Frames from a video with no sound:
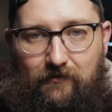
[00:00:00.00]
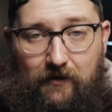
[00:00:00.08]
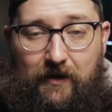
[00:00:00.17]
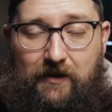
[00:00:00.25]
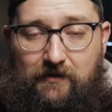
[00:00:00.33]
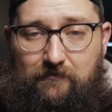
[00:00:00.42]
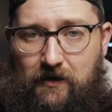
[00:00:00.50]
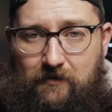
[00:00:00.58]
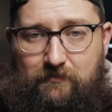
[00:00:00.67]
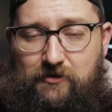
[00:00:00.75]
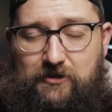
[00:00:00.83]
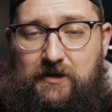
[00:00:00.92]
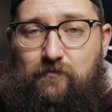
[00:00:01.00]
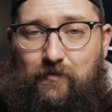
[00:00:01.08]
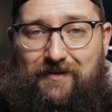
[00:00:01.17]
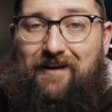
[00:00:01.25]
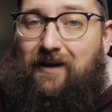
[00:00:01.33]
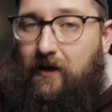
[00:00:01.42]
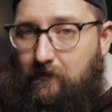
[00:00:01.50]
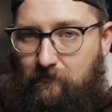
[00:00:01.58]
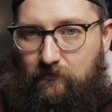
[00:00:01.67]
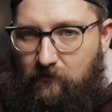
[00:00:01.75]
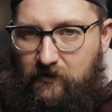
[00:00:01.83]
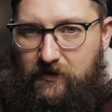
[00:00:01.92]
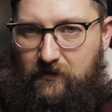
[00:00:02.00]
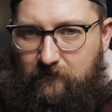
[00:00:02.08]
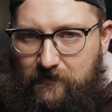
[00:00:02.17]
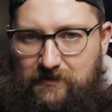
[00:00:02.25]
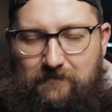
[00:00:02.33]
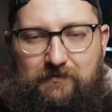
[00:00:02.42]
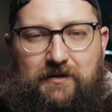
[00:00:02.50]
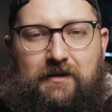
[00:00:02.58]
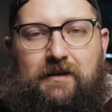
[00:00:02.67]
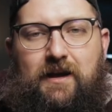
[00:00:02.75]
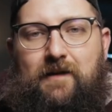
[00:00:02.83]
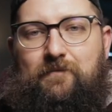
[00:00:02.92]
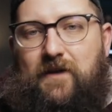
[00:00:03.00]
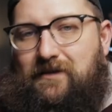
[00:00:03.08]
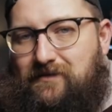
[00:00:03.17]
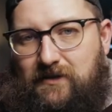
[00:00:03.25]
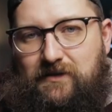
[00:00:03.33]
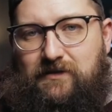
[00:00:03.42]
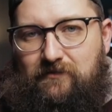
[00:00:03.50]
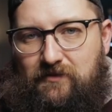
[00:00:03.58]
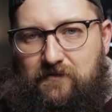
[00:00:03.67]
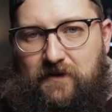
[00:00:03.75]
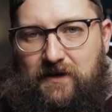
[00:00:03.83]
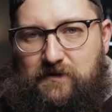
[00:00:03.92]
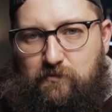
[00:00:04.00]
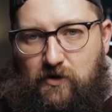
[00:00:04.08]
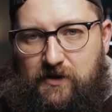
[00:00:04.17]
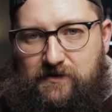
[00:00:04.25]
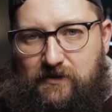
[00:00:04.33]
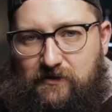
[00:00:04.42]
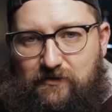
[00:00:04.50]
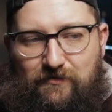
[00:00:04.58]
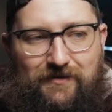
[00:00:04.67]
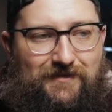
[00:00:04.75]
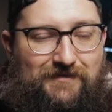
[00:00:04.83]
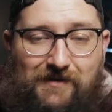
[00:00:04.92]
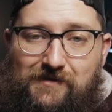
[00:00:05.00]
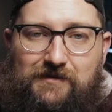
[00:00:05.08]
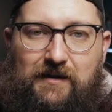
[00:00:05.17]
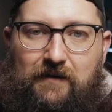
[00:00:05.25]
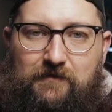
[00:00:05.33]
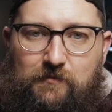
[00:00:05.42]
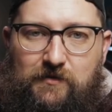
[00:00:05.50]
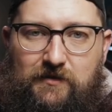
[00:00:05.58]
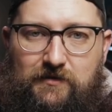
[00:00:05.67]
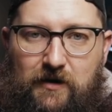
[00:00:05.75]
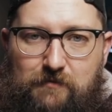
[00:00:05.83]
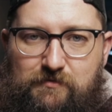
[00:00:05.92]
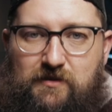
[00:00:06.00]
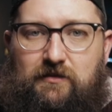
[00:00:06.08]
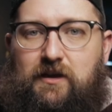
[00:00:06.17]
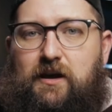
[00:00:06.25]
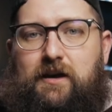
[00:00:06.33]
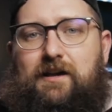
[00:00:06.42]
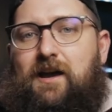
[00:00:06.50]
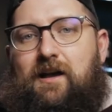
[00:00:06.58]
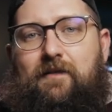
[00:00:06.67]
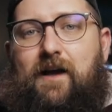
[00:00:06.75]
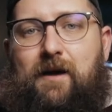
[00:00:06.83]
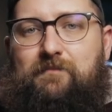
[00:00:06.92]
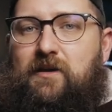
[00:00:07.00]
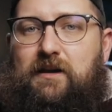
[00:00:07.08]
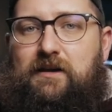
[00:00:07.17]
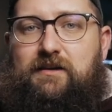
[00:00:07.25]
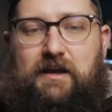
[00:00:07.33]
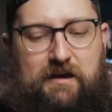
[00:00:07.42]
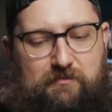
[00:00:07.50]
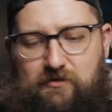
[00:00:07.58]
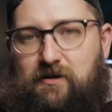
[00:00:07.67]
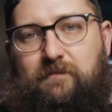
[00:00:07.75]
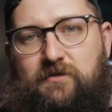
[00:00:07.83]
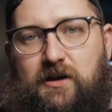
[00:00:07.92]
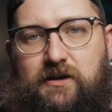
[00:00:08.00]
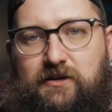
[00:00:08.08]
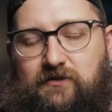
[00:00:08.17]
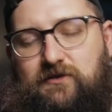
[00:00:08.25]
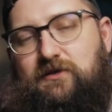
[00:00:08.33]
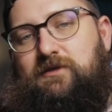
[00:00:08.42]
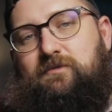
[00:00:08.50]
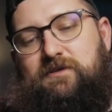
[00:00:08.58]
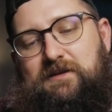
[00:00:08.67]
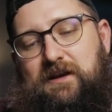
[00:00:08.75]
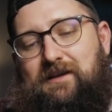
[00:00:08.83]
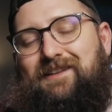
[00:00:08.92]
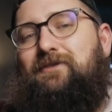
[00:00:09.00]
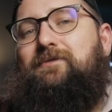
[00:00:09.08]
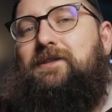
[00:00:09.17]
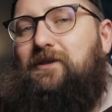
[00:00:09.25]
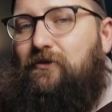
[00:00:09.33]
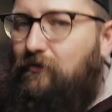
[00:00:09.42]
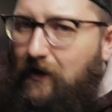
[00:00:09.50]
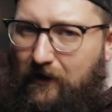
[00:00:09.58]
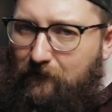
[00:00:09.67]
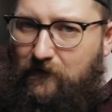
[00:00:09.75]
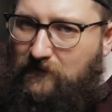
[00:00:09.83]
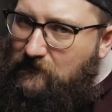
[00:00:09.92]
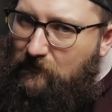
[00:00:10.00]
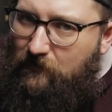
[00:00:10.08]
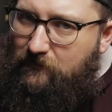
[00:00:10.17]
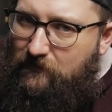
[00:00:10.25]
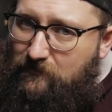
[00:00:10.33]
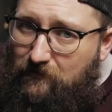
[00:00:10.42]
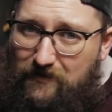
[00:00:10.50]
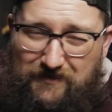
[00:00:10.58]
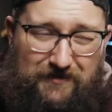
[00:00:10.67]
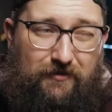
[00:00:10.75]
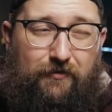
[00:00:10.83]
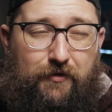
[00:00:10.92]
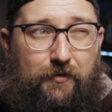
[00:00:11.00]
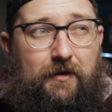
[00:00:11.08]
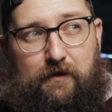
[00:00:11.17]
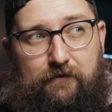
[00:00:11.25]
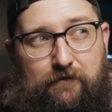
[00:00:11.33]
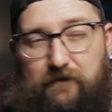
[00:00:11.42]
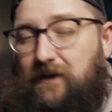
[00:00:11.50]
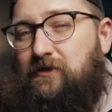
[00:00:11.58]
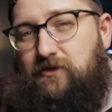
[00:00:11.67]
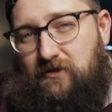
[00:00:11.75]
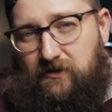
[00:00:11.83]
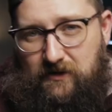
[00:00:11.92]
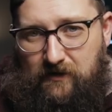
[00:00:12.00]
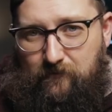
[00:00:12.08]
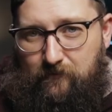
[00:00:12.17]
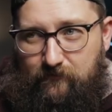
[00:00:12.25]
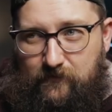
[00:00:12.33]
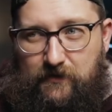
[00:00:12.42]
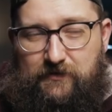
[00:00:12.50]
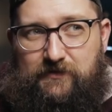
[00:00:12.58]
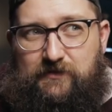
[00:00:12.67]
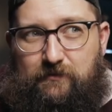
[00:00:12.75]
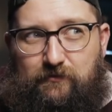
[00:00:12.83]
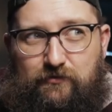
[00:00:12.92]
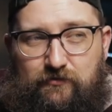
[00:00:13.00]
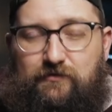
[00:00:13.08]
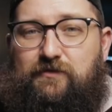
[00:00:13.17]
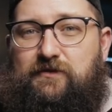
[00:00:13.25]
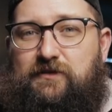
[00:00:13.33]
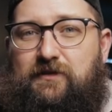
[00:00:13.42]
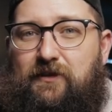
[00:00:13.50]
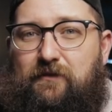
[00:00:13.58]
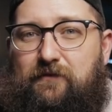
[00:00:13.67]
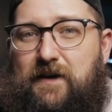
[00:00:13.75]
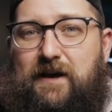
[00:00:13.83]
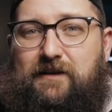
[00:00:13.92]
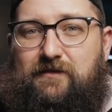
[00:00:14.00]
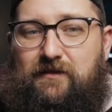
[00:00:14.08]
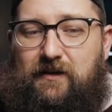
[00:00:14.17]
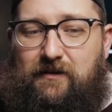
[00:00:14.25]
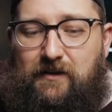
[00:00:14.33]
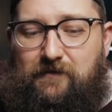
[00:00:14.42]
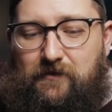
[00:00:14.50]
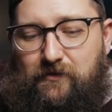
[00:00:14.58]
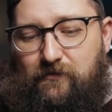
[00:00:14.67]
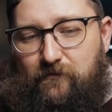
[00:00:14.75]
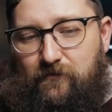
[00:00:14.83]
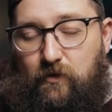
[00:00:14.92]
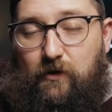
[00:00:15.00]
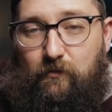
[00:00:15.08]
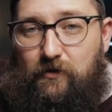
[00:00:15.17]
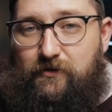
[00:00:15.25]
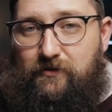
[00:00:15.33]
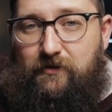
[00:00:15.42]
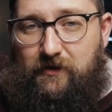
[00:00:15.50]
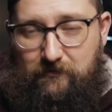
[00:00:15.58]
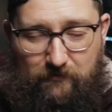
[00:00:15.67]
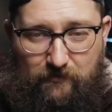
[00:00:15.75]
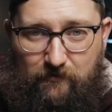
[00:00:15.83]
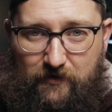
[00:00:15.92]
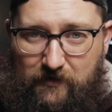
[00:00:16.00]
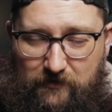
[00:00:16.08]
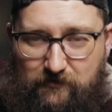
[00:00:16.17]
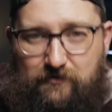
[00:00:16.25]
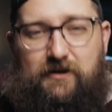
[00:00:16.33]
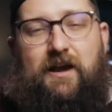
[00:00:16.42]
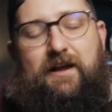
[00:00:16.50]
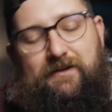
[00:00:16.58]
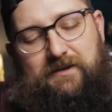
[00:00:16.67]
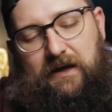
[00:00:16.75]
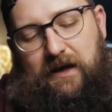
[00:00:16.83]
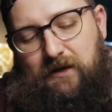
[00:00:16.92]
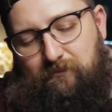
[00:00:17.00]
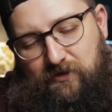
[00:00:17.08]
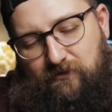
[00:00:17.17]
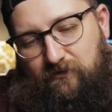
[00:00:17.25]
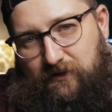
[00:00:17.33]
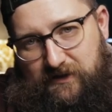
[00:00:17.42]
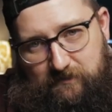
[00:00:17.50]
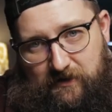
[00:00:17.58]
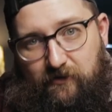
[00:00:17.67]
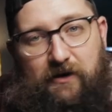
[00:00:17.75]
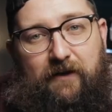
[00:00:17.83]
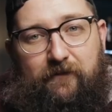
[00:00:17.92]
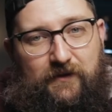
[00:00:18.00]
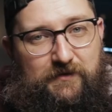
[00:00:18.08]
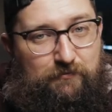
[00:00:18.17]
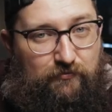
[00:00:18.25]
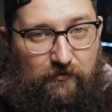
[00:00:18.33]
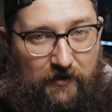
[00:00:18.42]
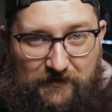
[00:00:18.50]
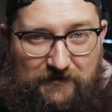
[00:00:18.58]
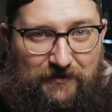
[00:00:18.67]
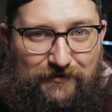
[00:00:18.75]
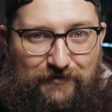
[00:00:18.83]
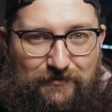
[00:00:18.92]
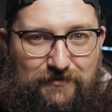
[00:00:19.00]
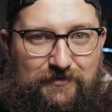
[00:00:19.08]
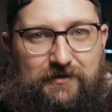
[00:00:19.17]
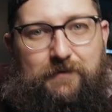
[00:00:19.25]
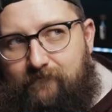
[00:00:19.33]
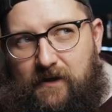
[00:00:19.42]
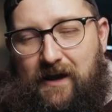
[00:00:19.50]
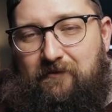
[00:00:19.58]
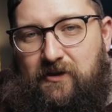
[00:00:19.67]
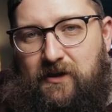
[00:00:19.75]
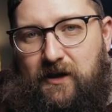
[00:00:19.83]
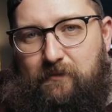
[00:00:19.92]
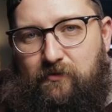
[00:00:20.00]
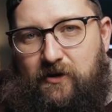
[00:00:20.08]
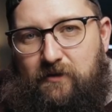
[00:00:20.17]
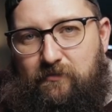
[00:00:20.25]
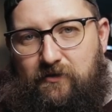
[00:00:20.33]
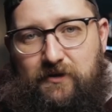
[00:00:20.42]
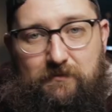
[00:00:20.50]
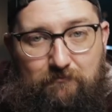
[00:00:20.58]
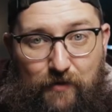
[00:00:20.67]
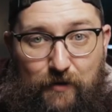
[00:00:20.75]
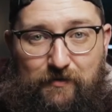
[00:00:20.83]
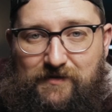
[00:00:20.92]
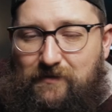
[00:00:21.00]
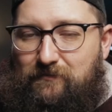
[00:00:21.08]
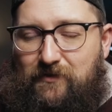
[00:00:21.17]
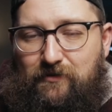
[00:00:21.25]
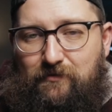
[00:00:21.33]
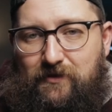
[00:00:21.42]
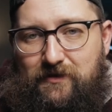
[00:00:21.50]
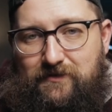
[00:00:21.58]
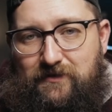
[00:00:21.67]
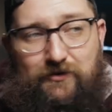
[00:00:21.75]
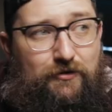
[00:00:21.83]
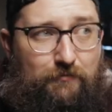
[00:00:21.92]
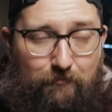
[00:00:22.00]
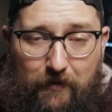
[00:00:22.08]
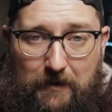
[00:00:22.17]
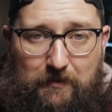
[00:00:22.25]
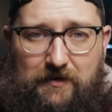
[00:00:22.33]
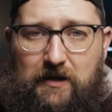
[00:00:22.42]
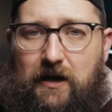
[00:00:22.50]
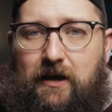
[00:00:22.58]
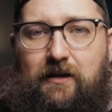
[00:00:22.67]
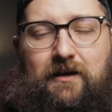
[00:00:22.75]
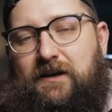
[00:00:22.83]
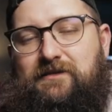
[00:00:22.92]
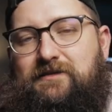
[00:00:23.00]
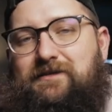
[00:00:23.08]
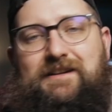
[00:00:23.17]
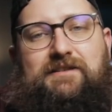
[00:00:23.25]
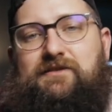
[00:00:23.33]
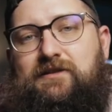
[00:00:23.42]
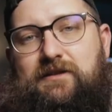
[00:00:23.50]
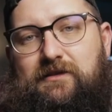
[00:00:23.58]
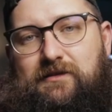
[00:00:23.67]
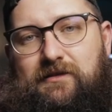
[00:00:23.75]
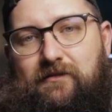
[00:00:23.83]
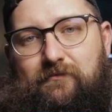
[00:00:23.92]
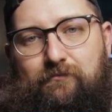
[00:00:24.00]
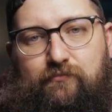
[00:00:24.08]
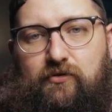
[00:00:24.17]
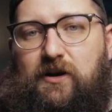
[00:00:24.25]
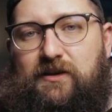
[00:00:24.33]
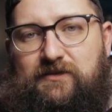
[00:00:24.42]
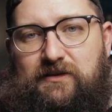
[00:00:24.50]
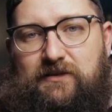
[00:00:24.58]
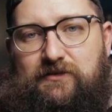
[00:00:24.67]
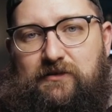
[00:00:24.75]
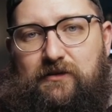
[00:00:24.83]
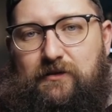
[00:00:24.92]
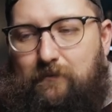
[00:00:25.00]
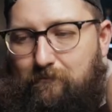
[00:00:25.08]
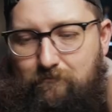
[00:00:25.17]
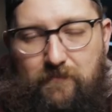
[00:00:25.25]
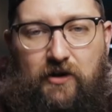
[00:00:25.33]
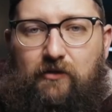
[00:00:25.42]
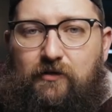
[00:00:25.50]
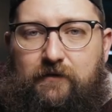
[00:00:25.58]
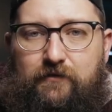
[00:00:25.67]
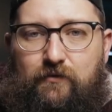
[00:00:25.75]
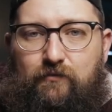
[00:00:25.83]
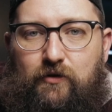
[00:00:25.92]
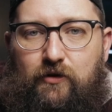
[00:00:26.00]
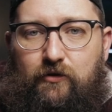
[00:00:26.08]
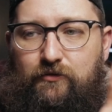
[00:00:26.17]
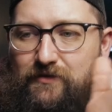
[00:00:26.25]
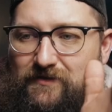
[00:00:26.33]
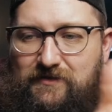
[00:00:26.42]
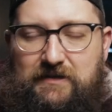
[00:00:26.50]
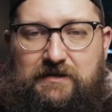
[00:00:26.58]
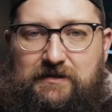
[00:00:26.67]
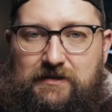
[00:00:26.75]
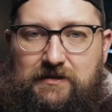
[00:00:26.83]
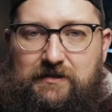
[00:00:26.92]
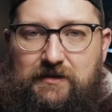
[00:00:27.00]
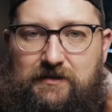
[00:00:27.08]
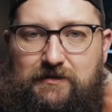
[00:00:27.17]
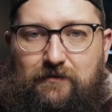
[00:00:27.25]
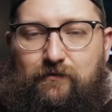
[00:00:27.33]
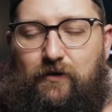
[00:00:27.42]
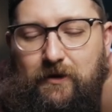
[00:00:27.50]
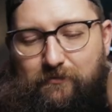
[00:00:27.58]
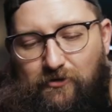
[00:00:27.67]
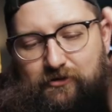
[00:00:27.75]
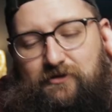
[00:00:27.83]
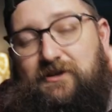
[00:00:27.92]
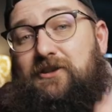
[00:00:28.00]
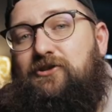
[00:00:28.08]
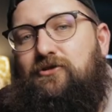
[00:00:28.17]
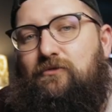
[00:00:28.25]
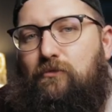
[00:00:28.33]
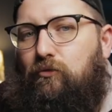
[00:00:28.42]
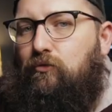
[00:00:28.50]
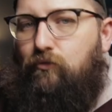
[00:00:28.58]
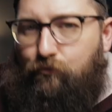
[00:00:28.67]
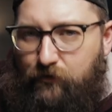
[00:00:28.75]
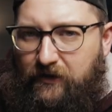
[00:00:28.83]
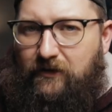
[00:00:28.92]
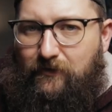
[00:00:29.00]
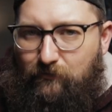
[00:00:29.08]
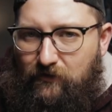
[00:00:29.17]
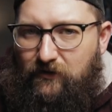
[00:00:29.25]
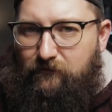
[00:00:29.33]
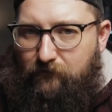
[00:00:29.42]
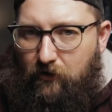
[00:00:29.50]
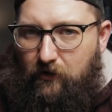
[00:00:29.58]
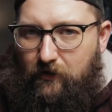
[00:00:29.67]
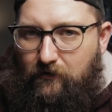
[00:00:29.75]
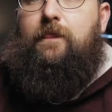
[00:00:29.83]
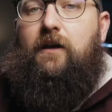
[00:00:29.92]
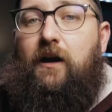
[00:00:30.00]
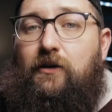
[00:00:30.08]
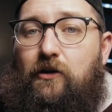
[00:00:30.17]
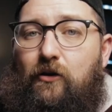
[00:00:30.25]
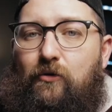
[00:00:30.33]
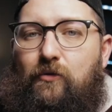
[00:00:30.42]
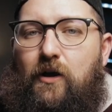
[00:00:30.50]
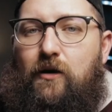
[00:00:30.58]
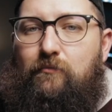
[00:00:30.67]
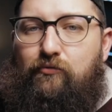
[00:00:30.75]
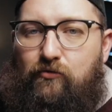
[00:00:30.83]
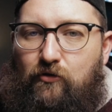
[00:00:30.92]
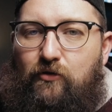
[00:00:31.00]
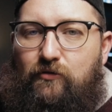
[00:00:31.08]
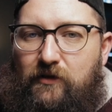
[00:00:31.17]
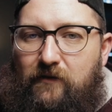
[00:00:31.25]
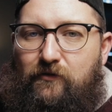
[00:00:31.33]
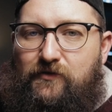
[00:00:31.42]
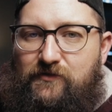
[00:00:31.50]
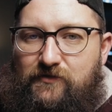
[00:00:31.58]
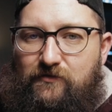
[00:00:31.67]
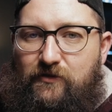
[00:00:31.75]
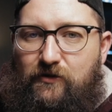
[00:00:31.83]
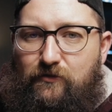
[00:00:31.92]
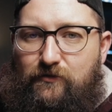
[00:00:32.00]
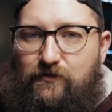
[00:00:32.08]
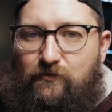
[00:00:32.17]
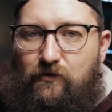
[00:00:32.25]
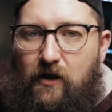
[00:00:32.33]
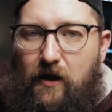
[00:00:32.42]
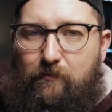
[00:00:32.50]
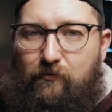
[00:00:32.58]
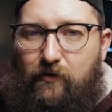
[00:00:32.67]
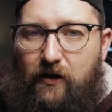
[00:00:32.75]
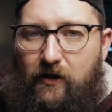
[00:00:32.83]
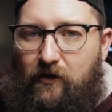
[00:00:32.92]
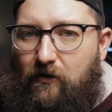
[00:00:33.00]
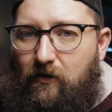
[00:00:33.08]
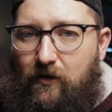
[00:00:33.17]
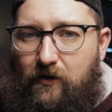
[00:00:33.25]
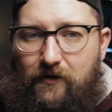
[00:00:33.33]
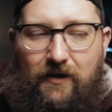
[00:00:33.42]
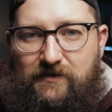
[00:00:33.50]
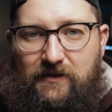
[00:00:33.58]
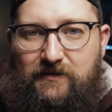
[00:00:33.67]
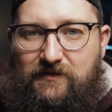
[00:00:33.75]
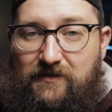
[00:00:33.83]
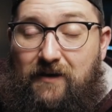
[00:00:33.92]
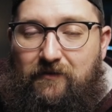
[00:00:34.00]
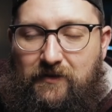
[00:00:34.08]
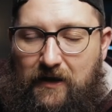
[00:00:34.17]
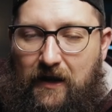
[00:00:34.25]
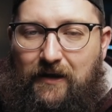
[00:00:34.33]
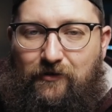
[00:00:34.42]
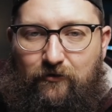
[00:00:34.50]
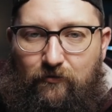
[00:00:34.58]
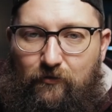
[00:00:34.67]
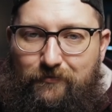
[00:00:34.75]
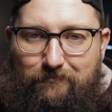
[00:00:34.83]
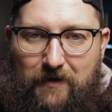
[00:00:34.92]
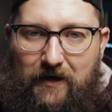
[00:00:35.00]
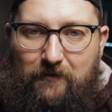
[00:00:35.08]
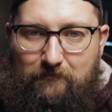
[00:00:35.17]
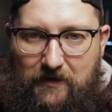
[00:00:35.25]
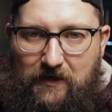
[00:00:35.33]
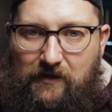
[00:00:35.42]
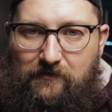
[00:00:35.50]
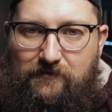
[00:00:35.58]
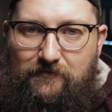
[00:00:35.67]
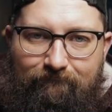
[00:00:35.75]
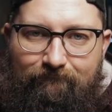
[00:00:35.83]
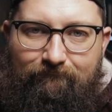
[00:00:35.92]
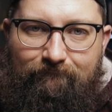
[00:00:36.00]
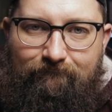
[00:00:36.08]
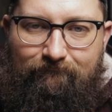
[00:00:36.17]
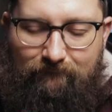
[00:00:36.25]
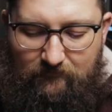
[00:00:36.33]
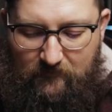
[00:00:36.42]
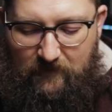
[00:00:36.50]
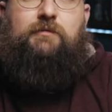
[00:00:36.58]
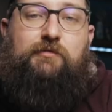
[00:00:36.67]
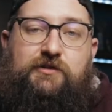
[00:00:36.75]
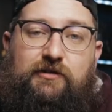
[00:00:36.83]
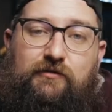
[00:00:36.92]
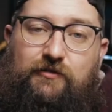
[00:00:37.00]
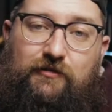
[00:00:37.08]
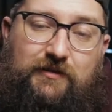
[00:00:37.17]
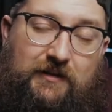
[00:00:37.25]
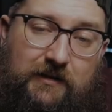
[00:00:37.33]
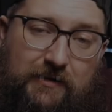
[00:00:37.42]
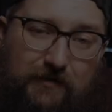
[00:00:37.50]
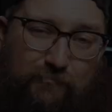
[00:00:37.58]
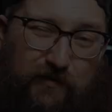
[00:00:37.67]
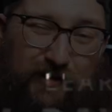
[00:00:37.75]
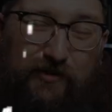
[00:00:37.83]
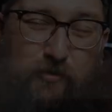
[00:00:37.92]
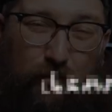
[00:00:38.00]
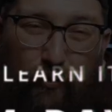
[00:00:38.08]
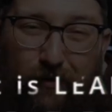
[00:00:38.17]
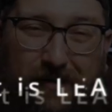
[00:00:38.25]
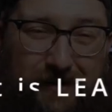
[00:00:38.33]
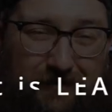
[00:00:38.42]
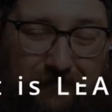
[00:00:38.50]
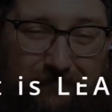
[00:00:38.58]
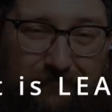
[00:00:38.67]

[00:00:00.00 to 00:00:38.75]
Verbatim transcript: like in a machine when I'm looking for something, a decently fast processor. It doesn't have to be the top of the line. I'm not a gamer. I'm not concerned with that. I don't need a graphics card that's crazy, although eventually there's some truth to the fact that even what we're doing in the recording industry can be utilized by graphics processors having that upgradability may be something you want to consider, maybe not. A decent processor, middle of the road, 16 gigs of RAM should get you really, really far. I know pro level studios who are operating on six, seven, eight year old Mac minis. Number two, you're gonna need recording